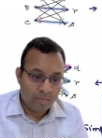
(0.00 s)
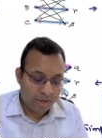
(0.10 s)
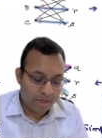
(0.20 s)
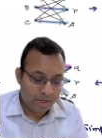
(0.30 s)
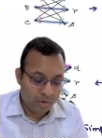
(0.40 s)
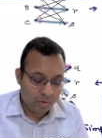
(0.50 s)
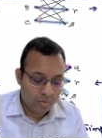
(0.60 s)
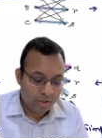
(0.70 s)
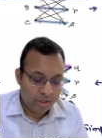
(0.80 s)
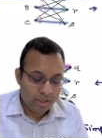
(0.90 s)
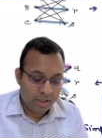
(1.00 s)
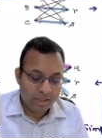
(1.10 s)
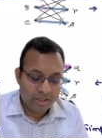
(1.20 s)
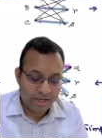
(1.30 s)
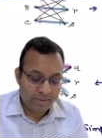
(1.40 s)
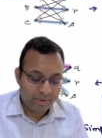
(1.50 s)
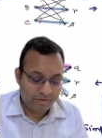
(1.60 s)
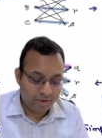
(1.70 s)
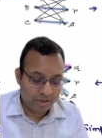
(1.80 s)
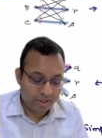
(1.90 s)
but Q is second
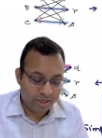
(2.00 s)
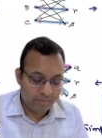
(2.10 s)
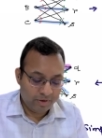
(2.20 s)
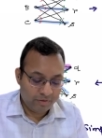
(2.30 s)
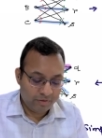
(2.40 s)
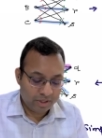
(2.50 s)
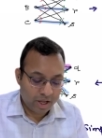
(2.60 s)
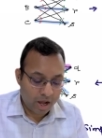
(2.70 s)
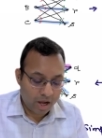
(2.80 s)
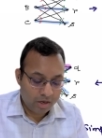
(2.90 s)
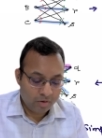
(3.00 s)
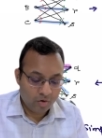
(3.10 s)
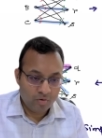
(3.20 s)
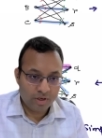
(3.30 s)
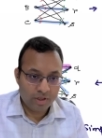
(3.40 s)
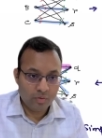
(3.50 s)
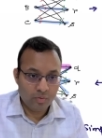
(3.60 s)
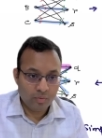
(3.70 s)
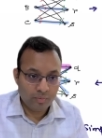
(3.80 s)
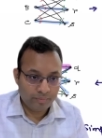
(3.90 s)
preference. It prefers R over
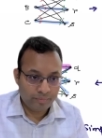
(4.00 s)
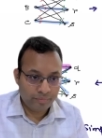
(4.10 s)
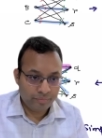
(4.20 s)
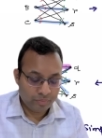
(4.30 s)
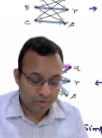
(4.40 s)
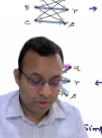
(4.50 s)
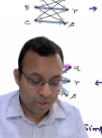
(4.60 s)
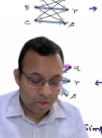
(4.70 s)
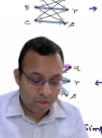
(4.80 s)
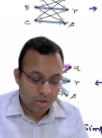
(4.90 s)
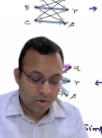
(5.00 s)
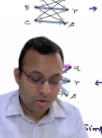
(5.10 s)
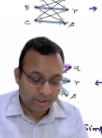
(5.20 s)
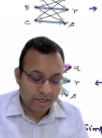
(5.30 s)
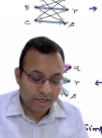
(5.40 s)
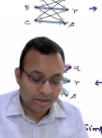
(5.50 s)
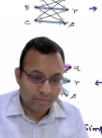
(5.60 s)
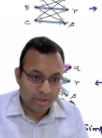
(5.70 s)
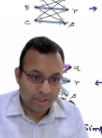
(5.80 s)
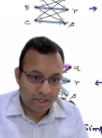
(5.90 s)
Q. On the other hand,
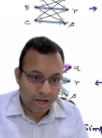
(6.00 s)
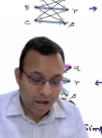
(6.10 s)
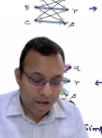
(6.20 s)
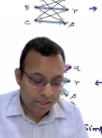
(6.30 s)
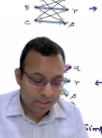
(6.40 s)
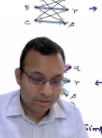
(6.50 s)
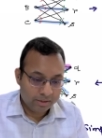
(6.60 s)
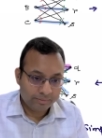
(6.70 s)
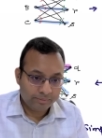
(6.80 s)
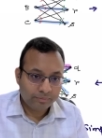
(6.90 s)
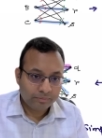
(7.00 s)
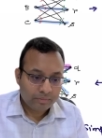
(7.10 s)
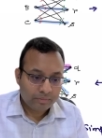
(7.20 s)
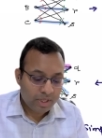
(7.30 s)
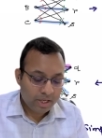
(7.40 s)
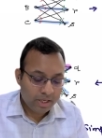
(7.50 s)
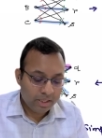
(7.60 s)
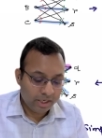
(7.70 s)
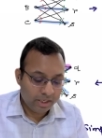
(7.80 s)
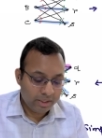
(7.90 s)
presently R
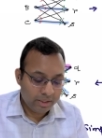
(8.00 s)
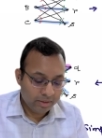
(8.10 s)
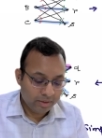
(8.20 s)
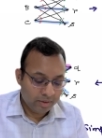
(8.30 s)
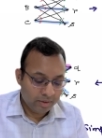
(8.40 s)
is getting